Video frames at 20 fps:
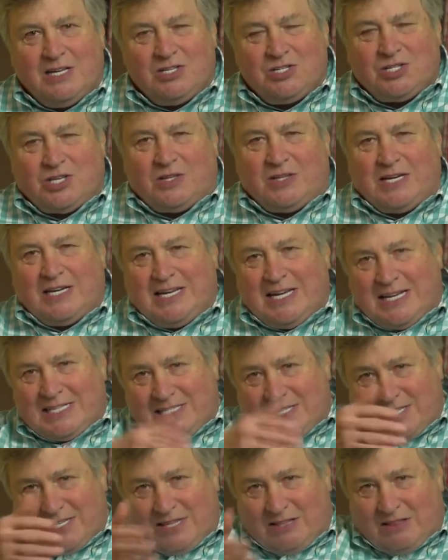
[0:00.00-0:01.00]
so that he
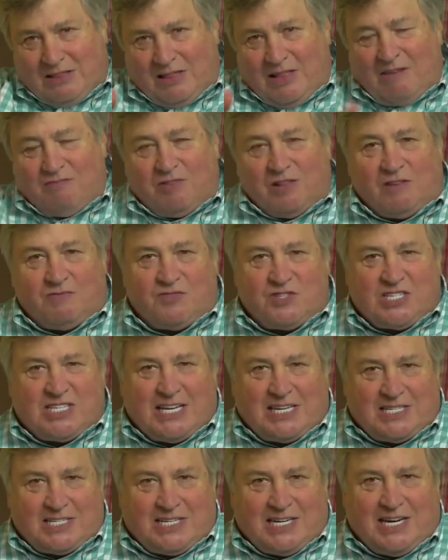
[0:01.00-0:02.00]
gets to the level of
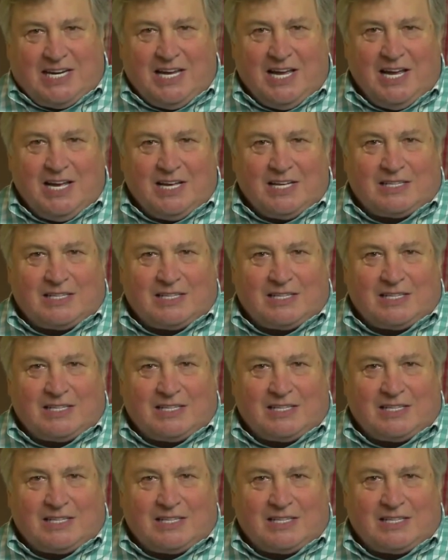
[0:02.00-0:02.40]
60